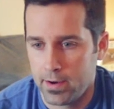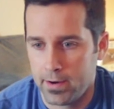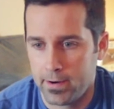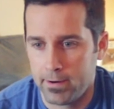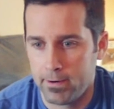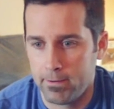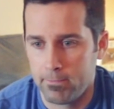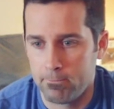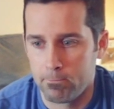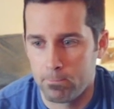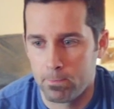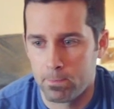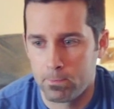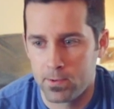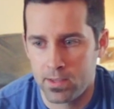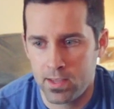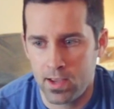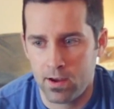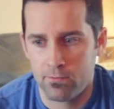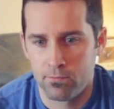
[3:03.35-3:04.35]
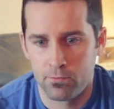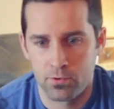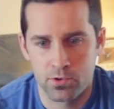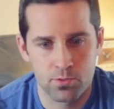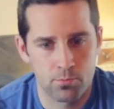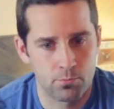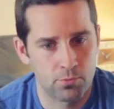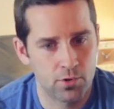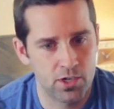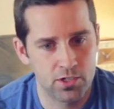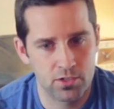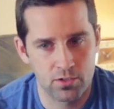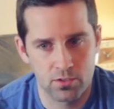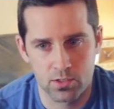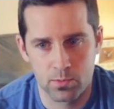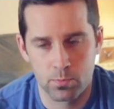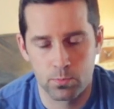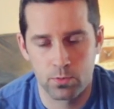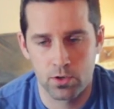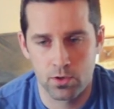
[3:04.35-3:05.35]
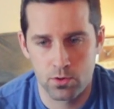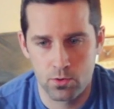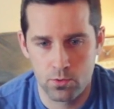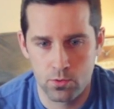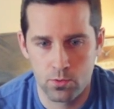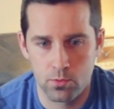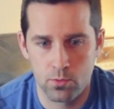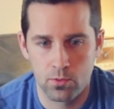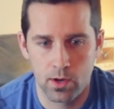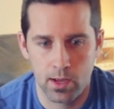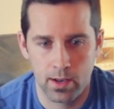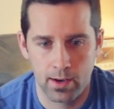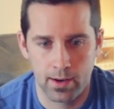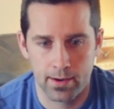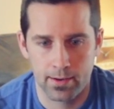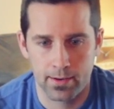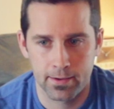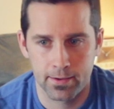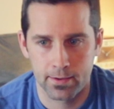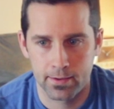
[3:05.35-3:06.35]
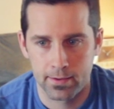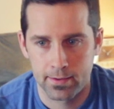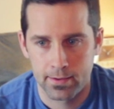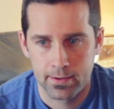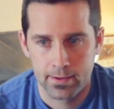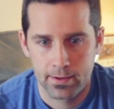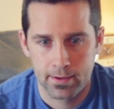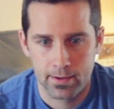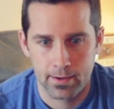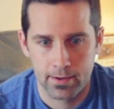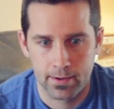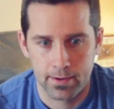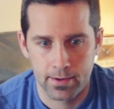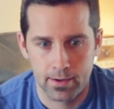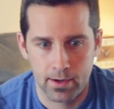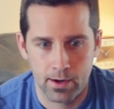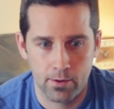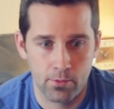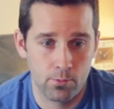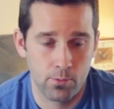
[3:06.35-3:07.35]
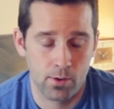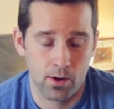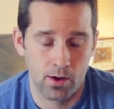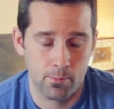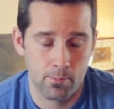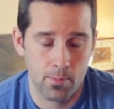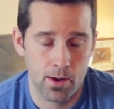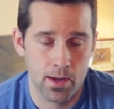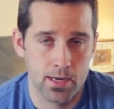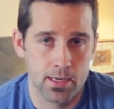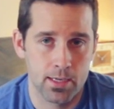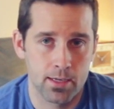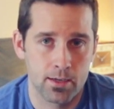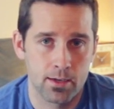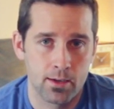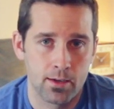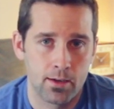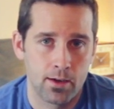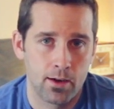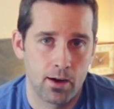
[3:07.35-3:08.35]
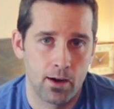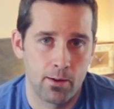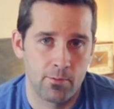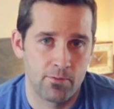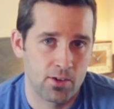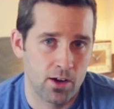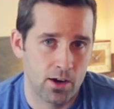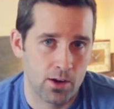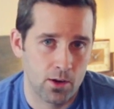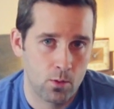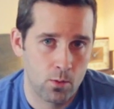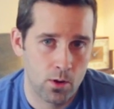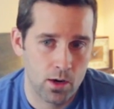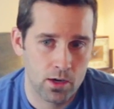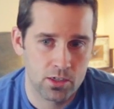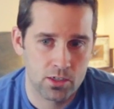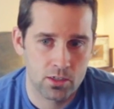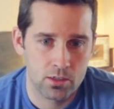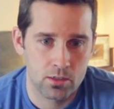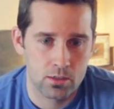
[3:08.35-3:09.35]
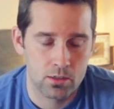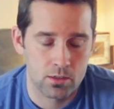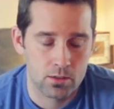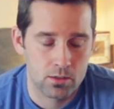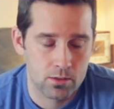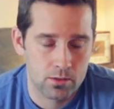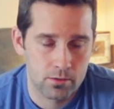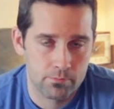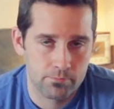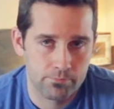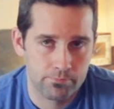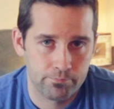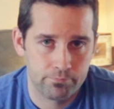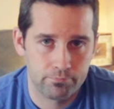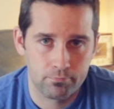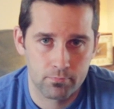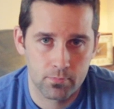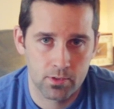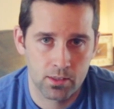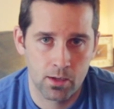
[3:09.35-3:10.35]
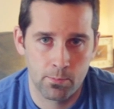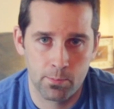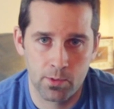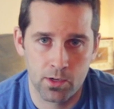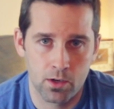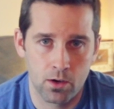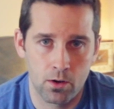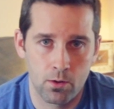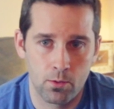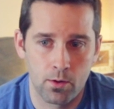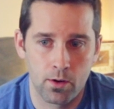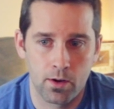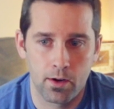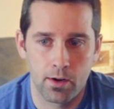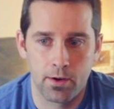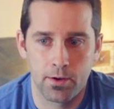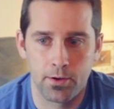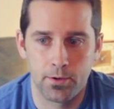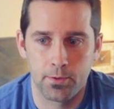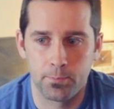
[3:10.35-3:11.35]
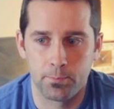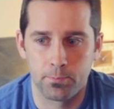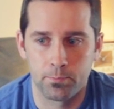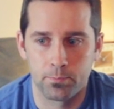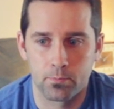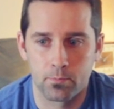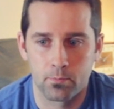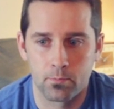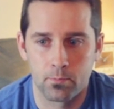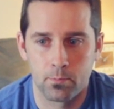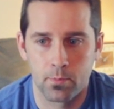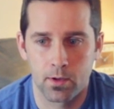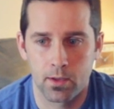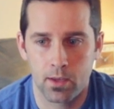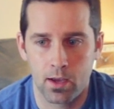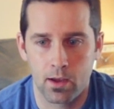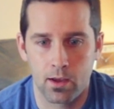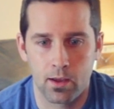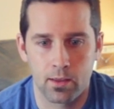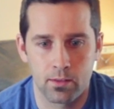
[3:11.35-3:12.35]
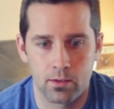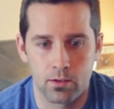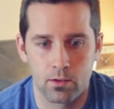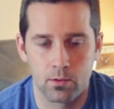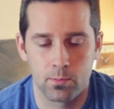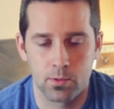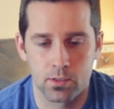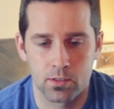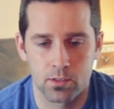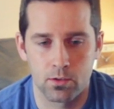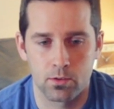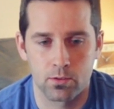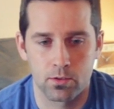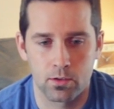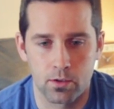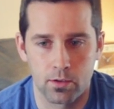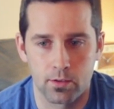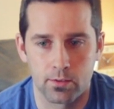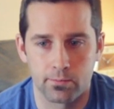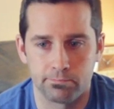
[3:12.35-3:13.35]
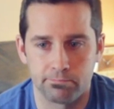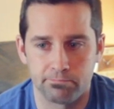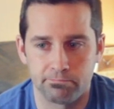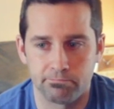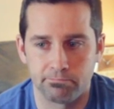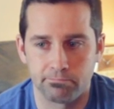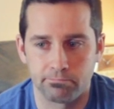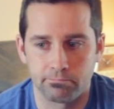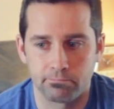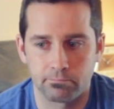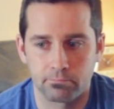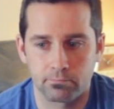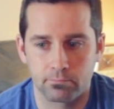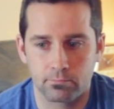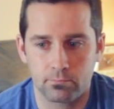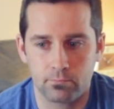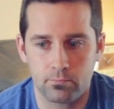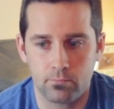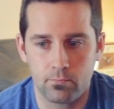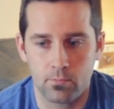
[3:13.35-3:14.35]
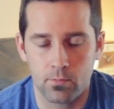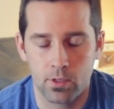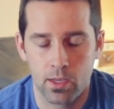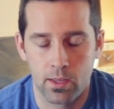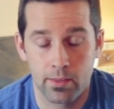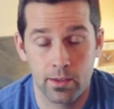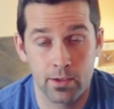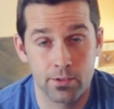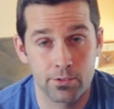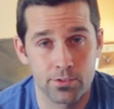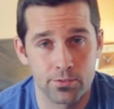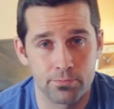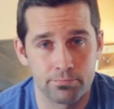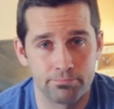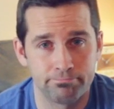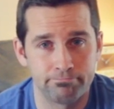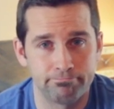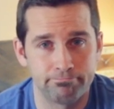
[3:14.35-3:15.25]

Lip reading: But yeah, first impression is pretty cool. I like it. I would recommend it. If you've got any questions, just let me know. But yeah, I think you'll be stoked on it. Thanks.